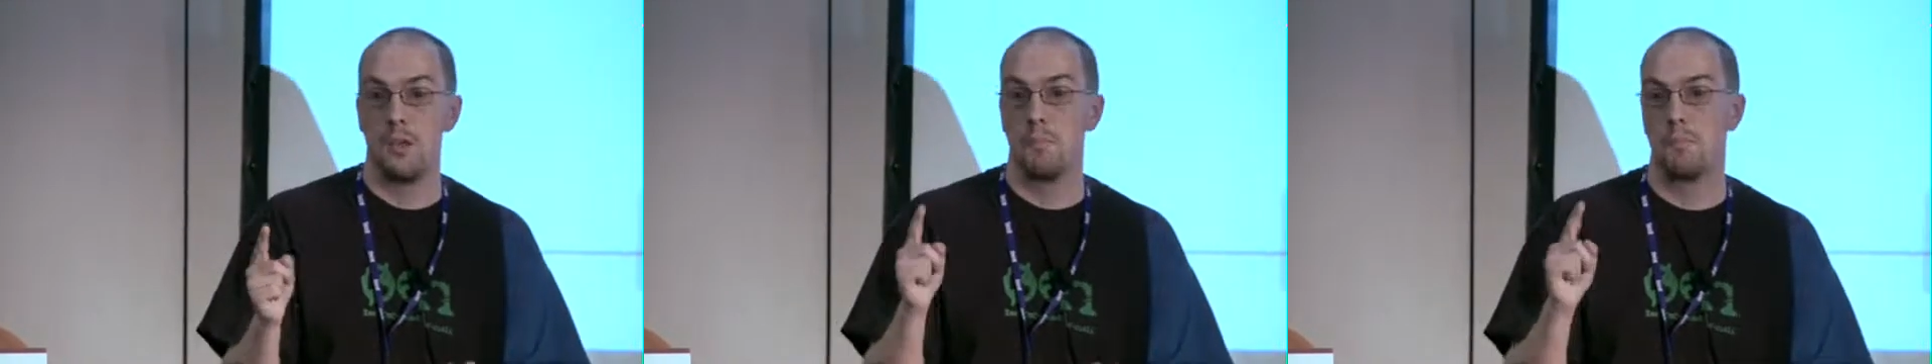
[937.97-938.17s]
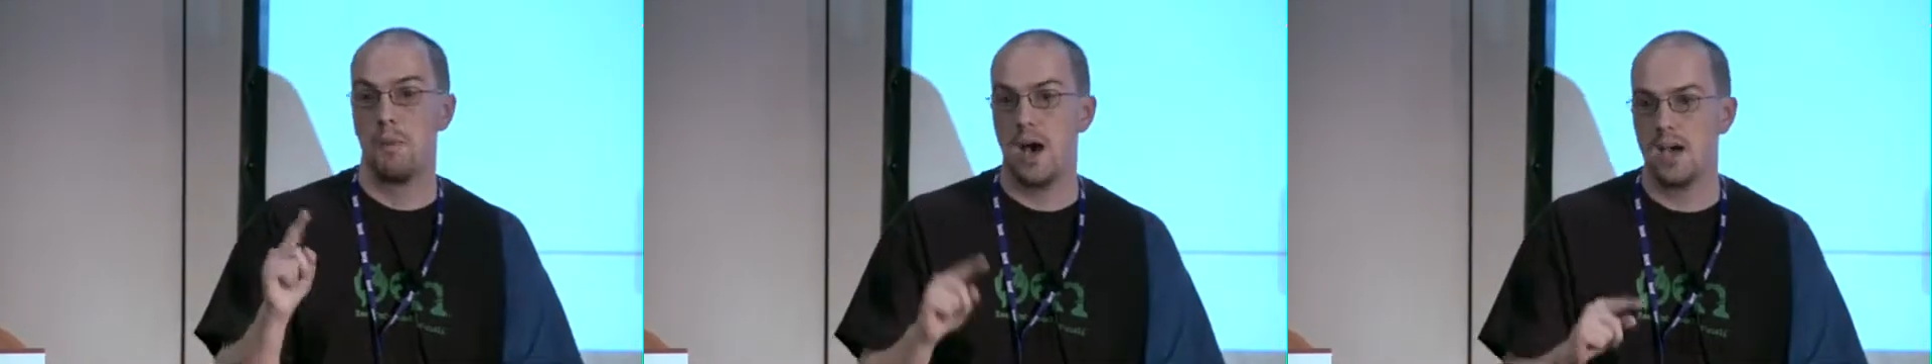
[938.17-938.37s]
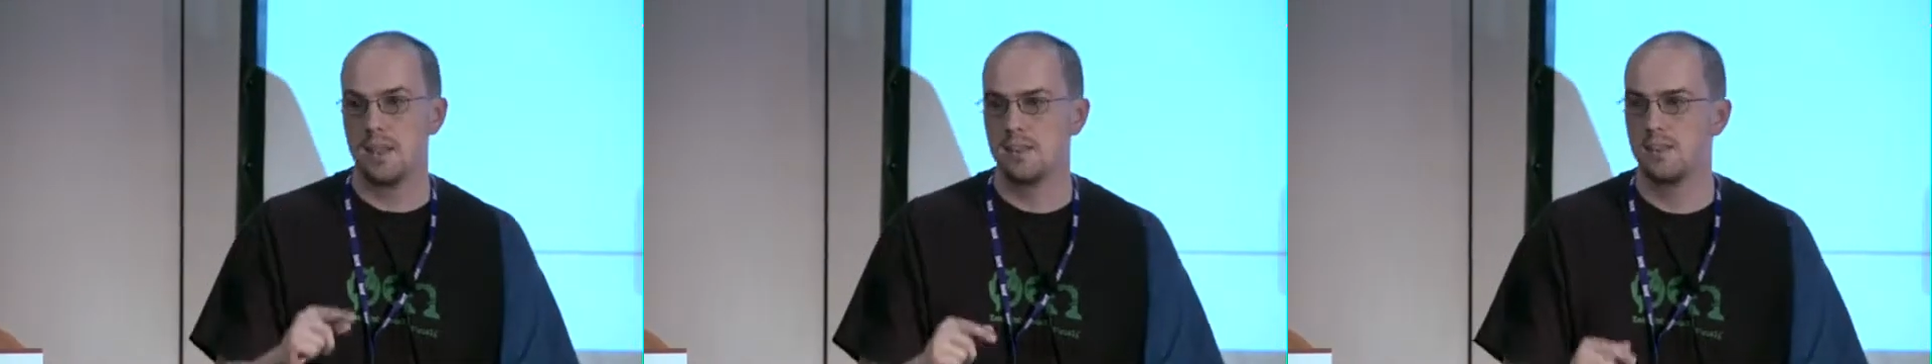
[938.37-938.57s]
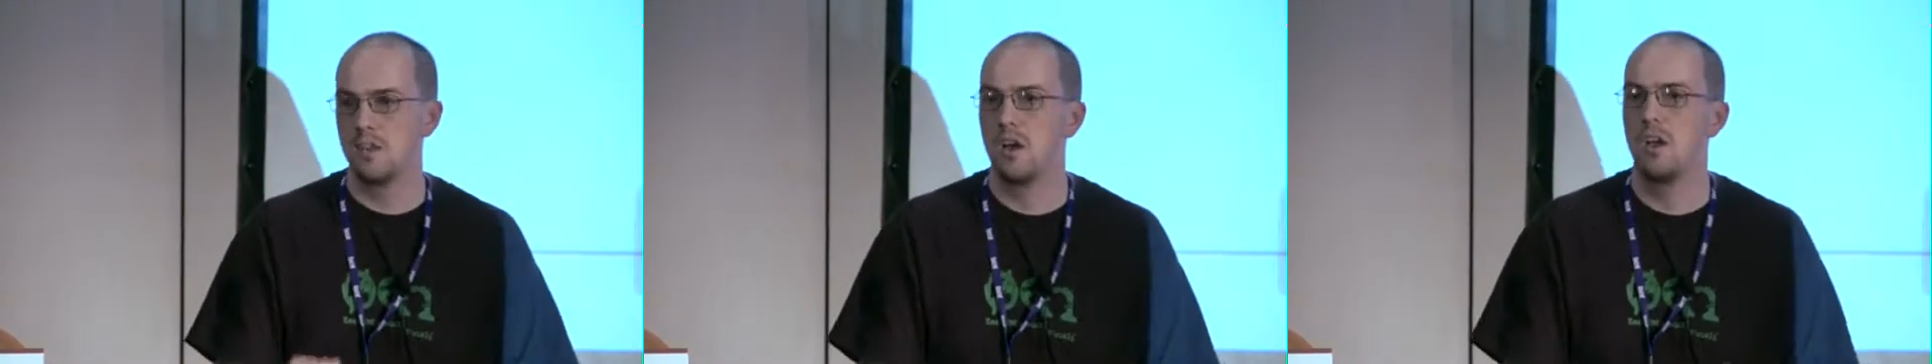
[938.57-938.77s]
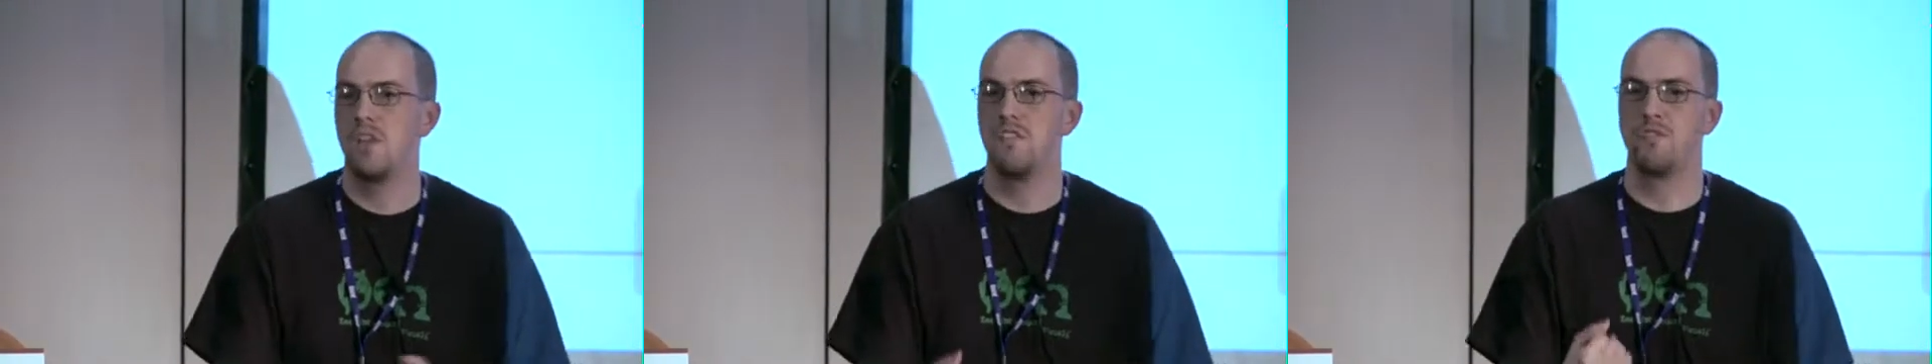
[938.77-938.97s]
But
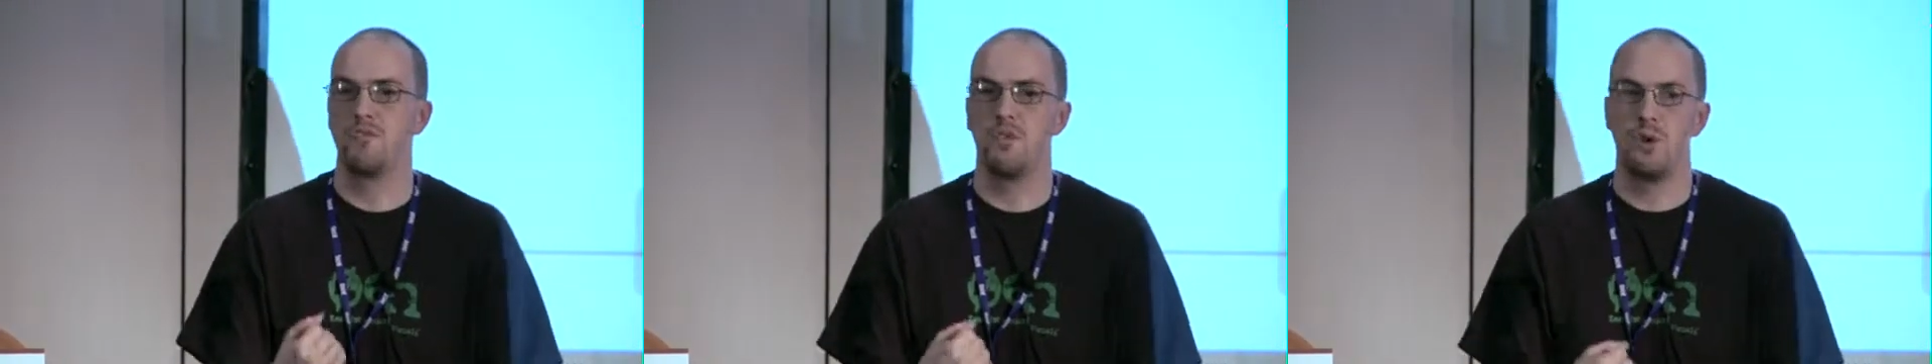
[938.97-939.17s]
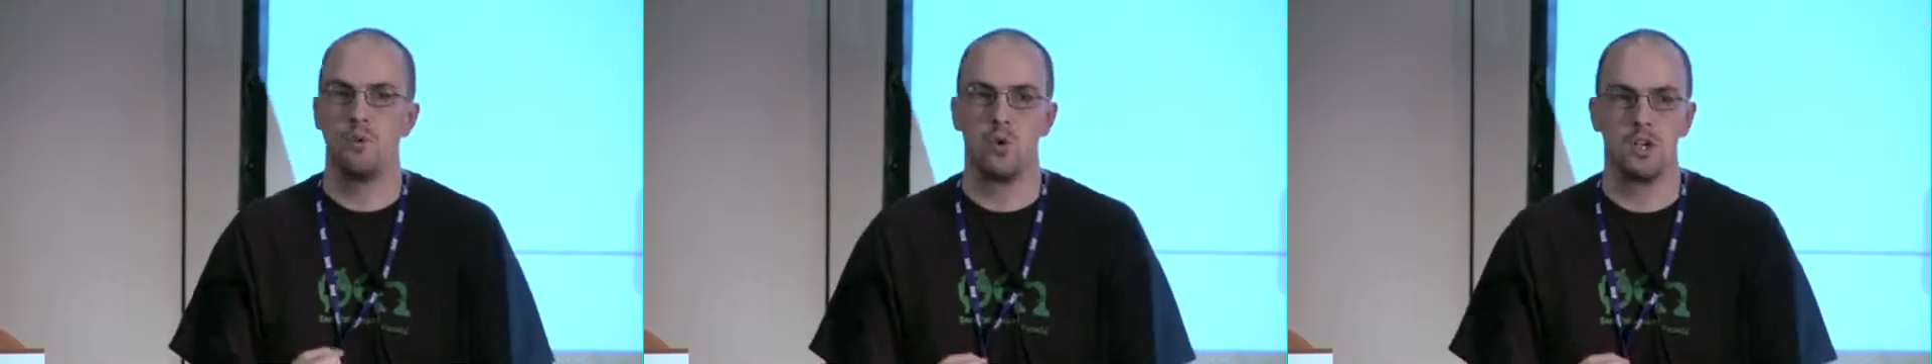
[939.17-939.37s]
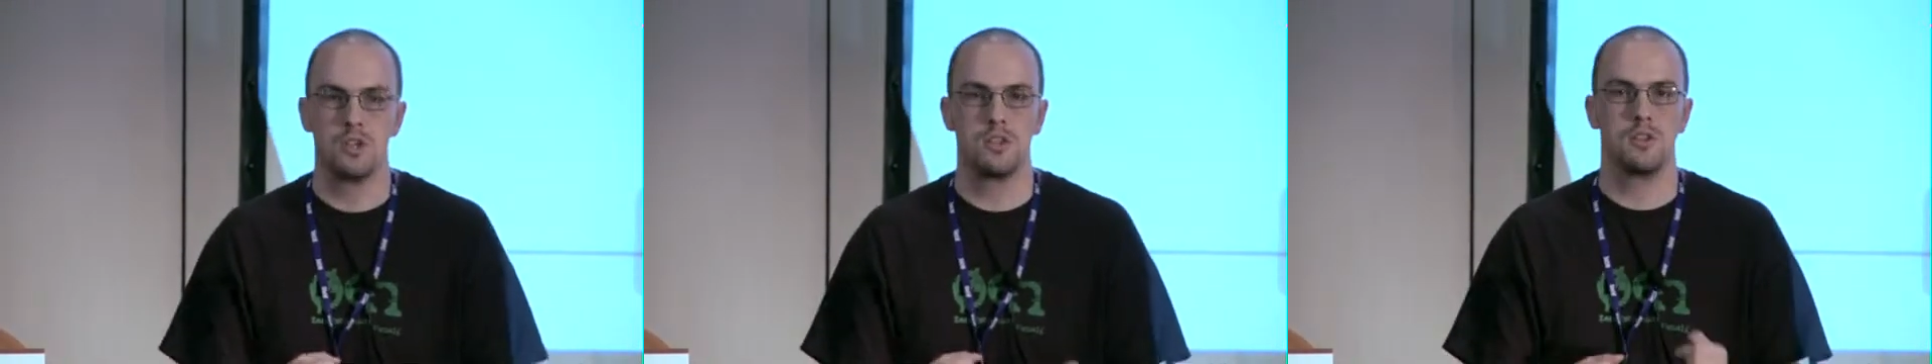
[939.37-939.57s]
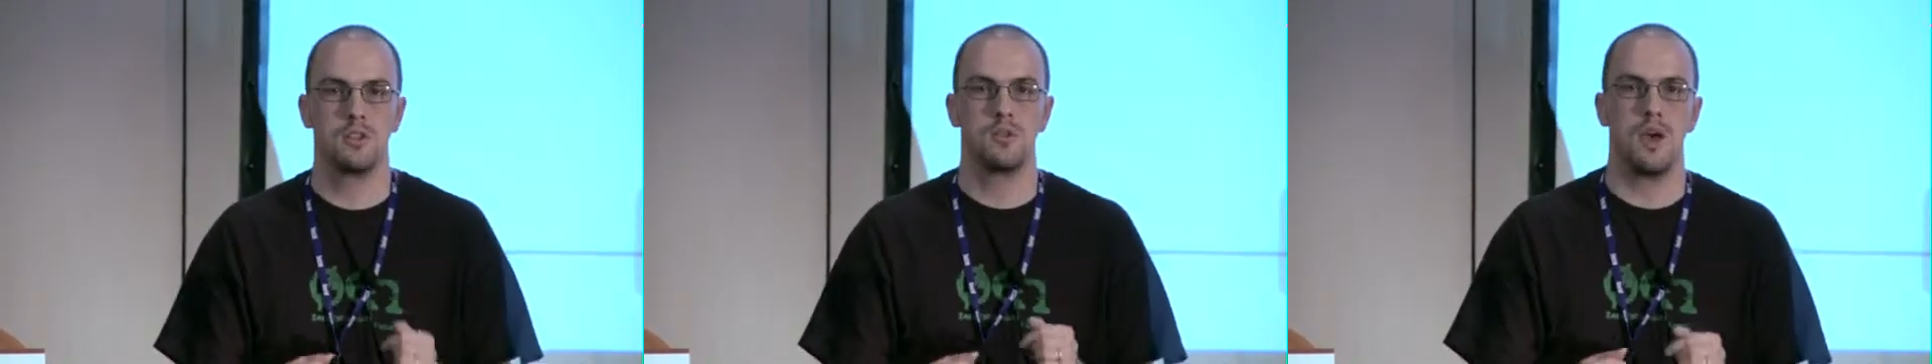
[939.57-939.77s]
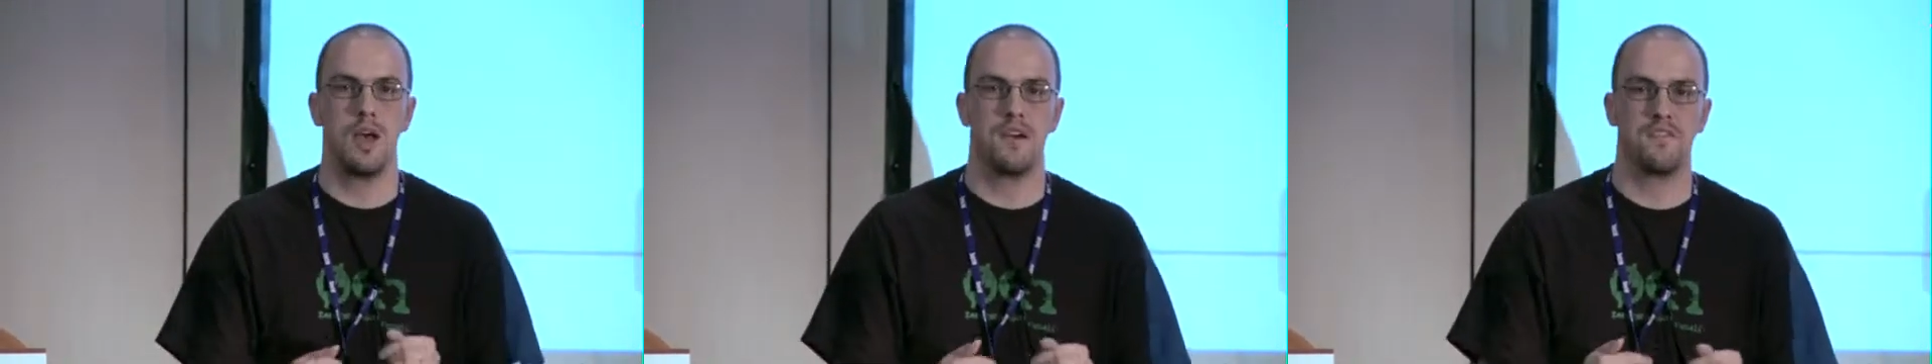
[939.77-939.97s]
if we want
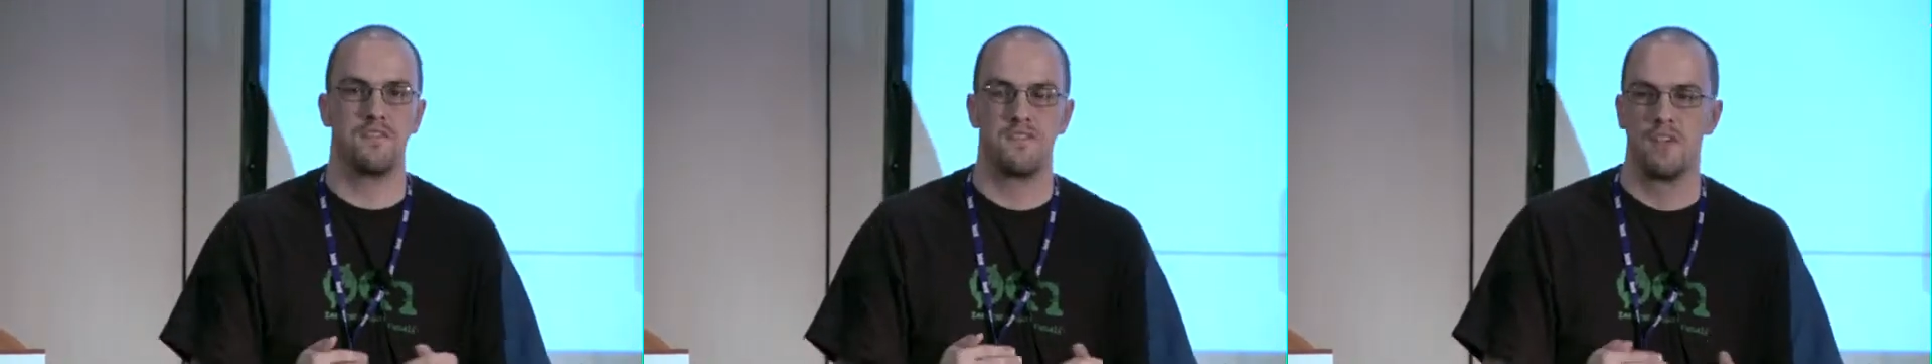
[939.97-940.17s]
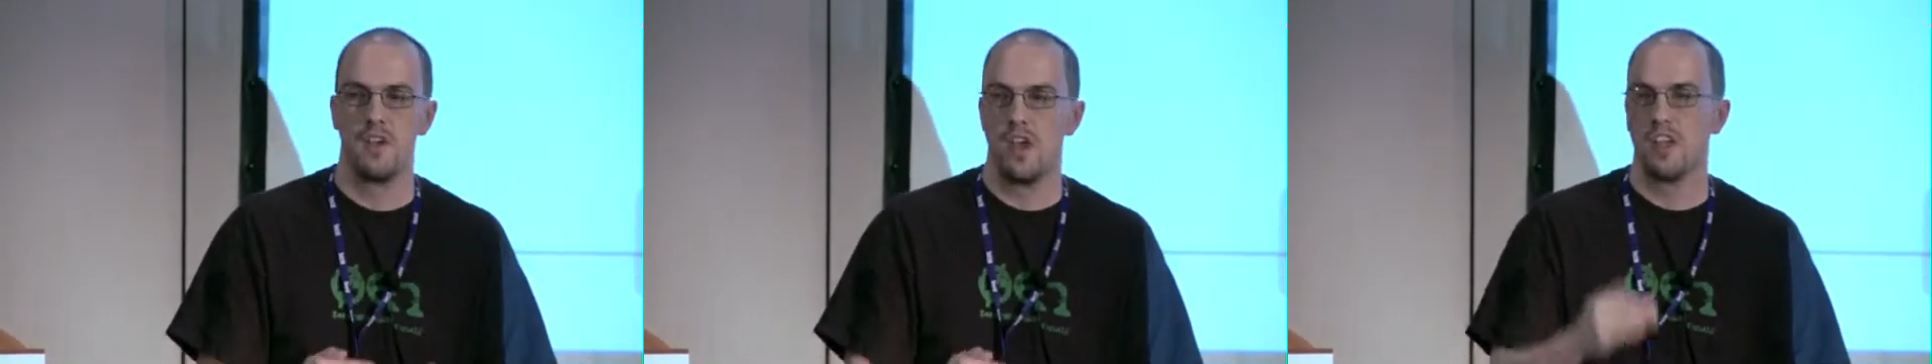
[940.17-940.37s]
to have